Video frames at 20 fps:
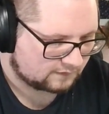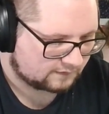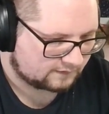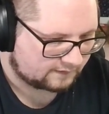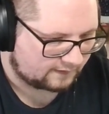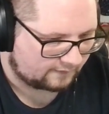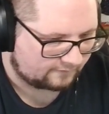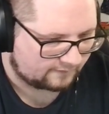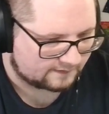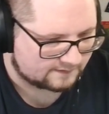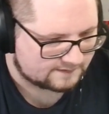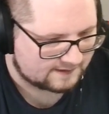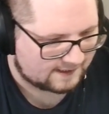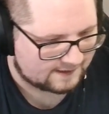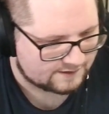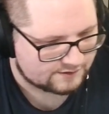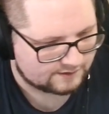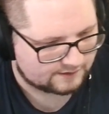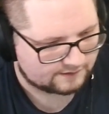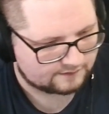Are they
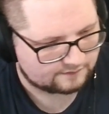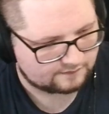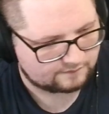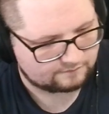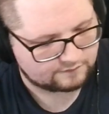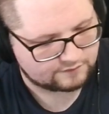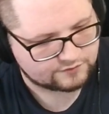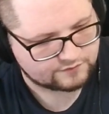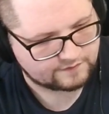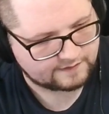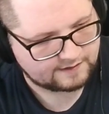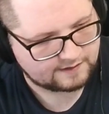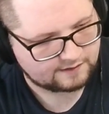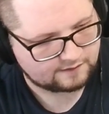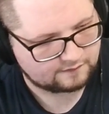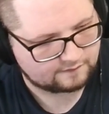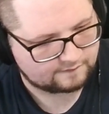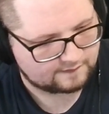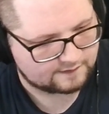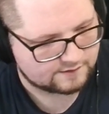attaching and retreating,
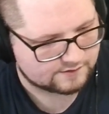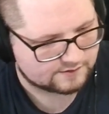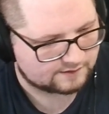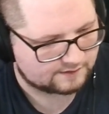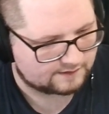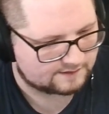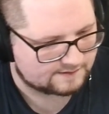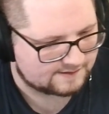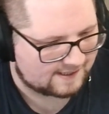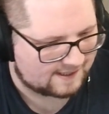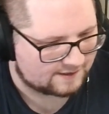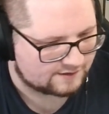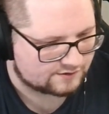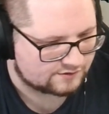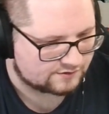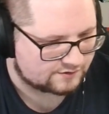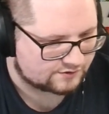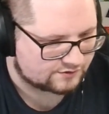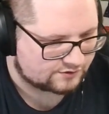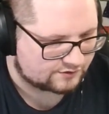or are they just going to attach and
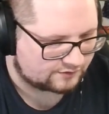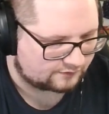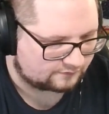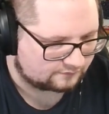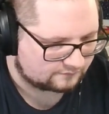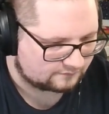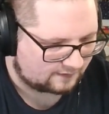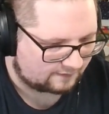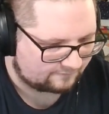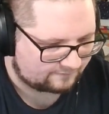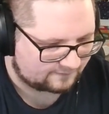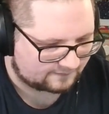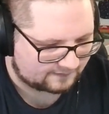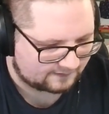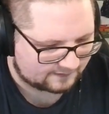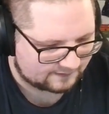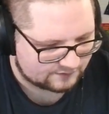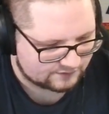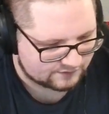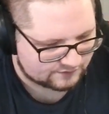just chill? I feel like they
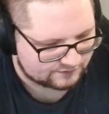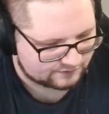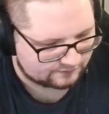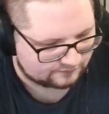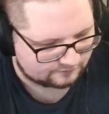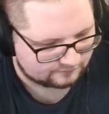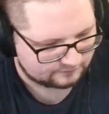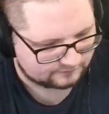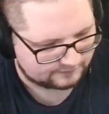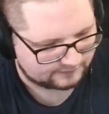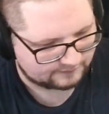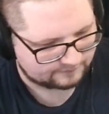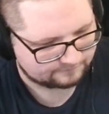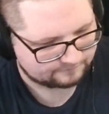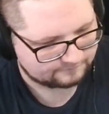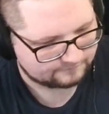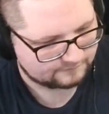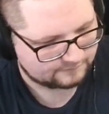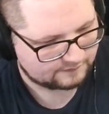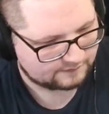can just chill, yeah.
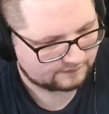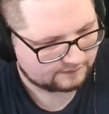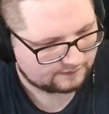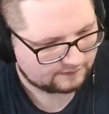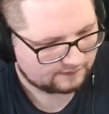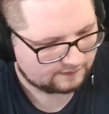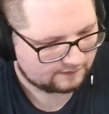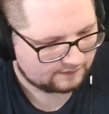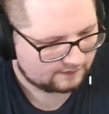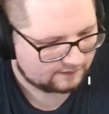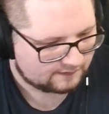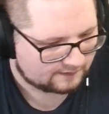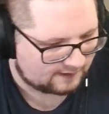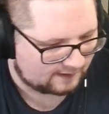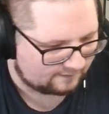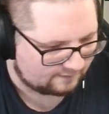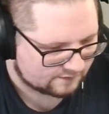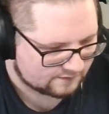Okay, there's